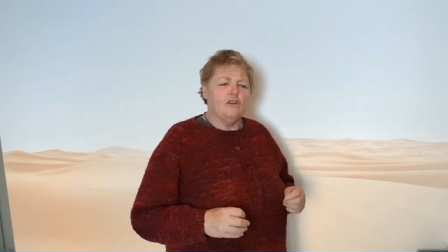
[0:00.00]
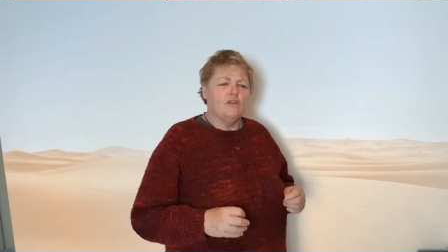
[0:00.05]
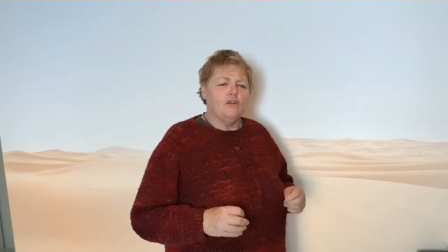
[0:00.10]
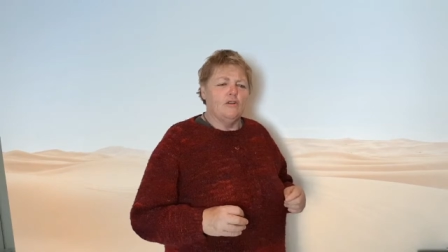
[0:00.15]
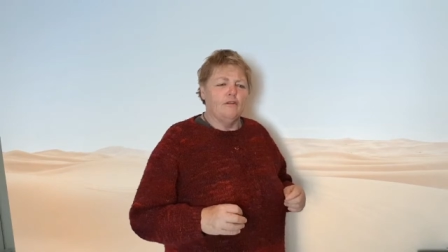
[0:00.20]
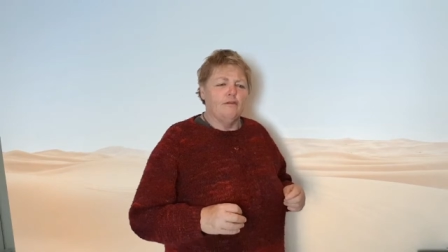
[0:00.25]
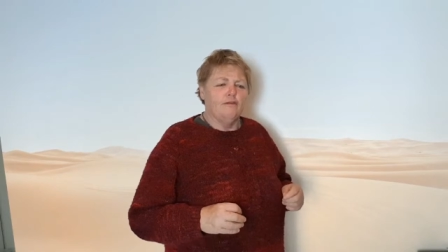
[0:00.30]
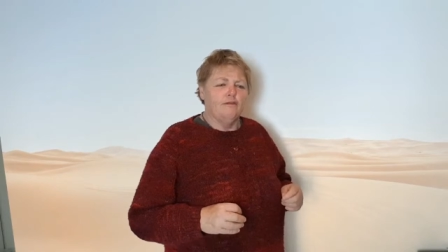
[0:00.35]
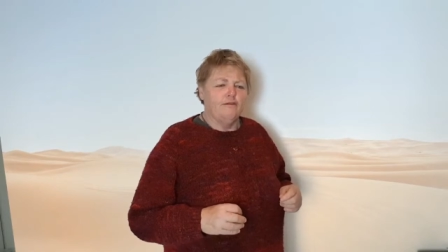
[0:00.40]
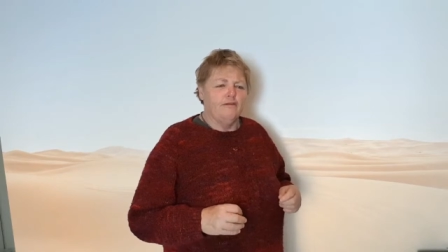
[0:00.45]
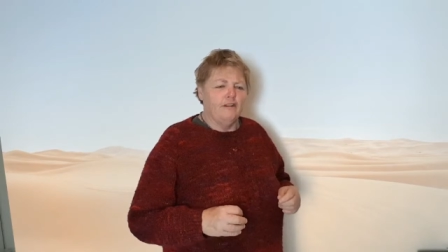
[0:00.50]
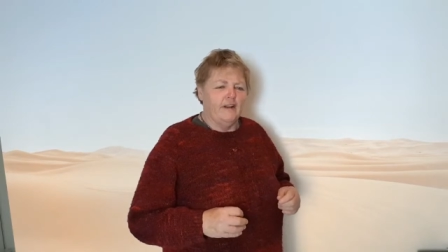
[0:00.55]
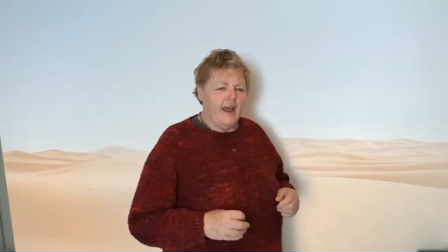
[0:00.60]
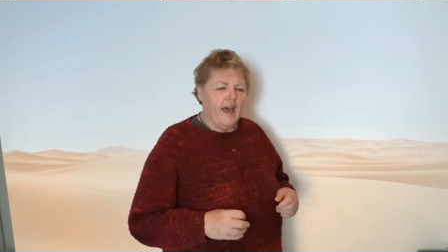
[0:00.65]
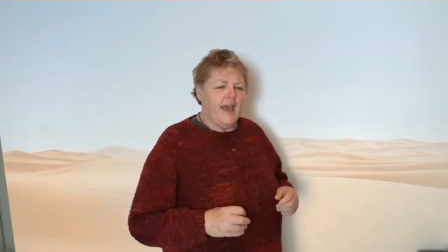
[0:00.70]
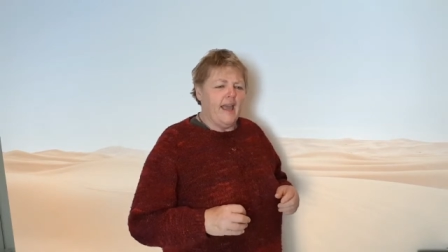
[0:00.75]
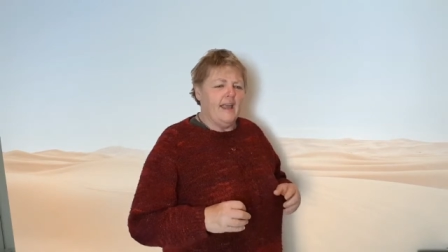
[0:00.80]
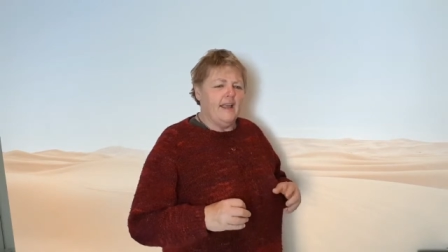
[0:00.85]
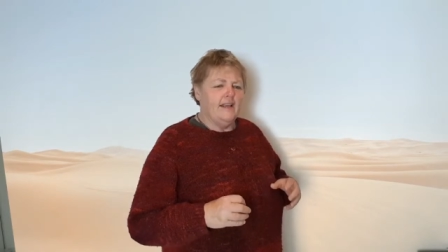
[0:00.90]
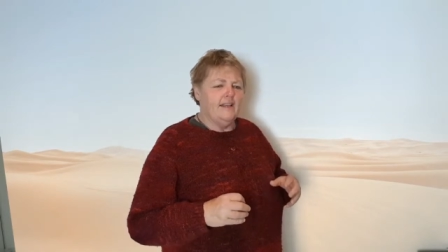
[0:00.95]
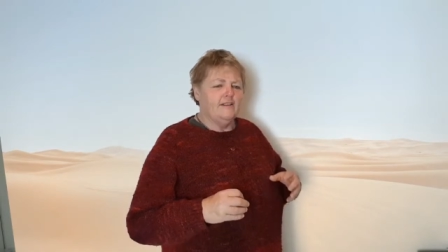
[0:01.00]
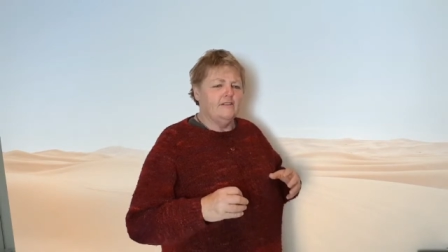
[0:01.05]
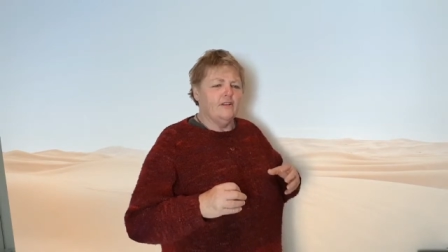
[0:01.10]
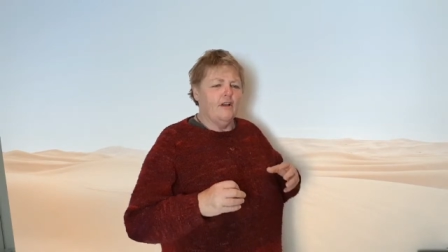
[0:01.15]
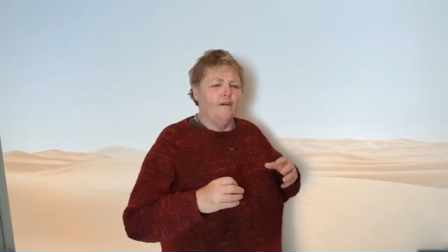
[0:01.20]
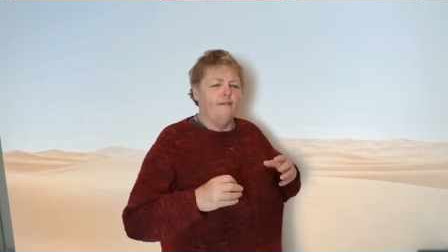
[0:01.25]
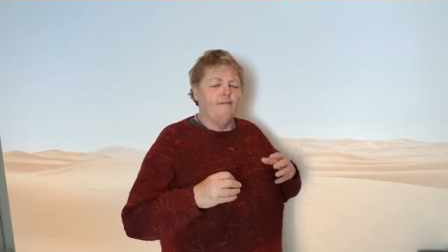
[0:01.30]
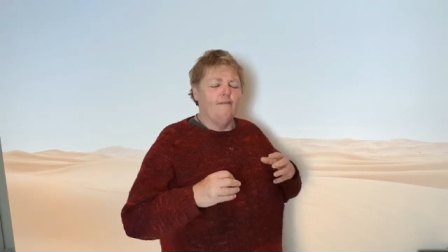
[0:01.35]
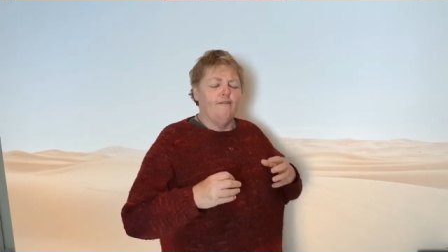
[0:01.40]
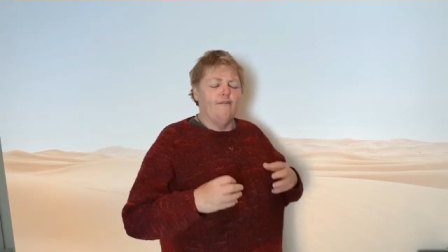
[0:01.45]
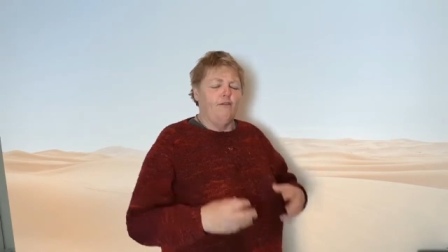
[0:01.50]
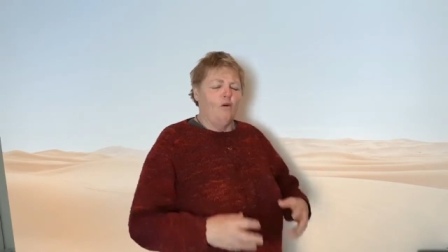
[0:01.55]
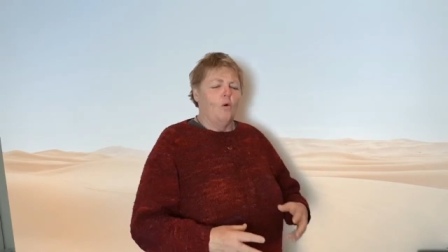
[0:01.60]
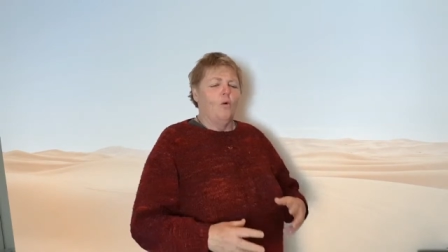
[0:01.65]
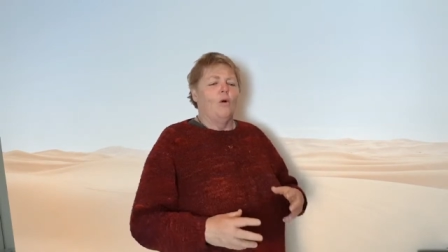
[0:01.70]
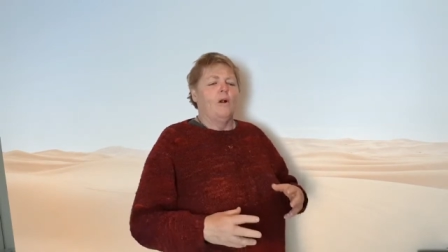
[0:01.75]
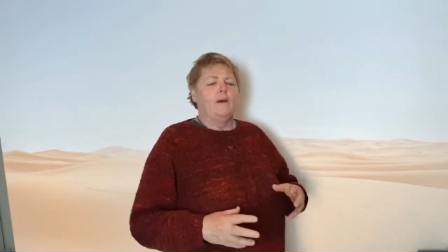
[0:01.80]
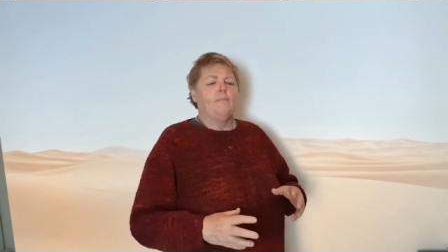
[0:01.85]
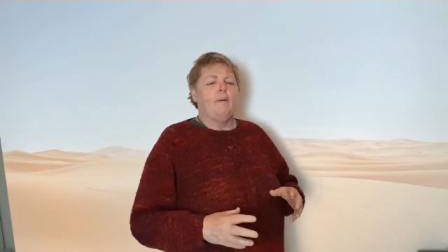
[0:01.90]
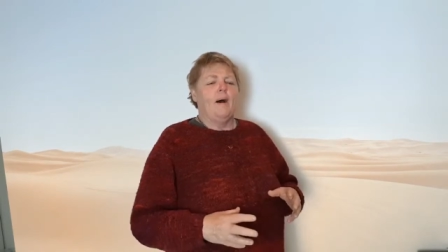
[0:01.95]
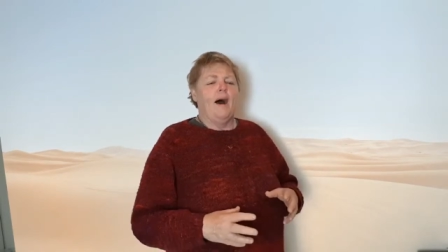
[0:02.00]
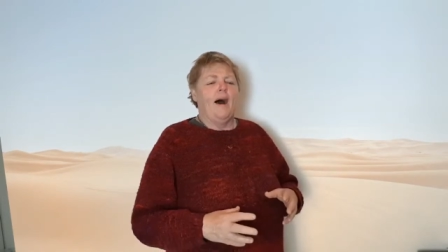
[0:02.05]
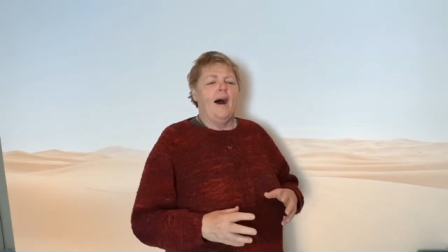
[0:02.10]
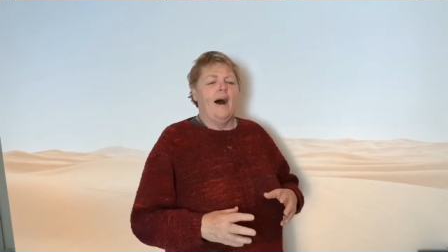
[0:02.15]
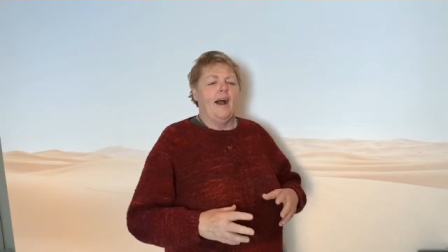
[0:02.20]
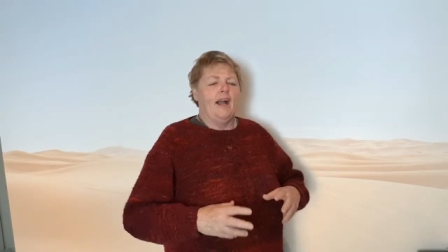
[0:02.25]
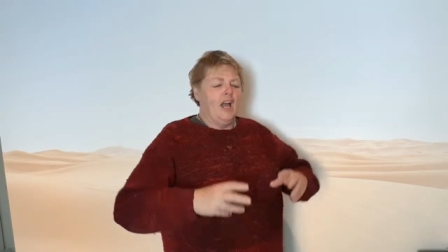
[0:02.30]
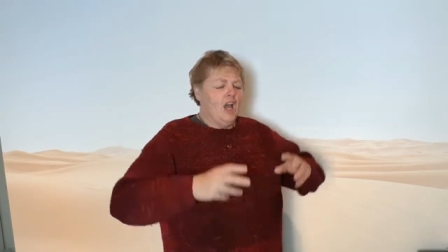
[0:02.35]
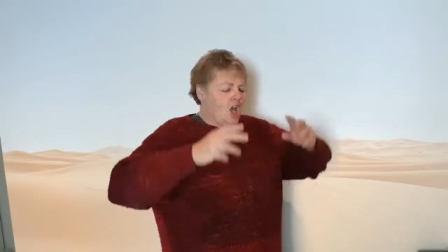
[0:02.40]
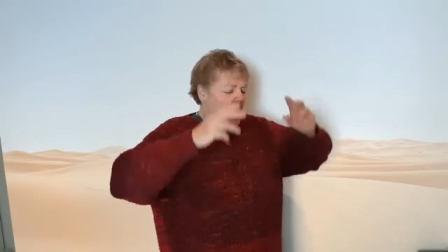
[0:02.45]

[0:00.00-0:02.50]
to Flay's Fauna Park.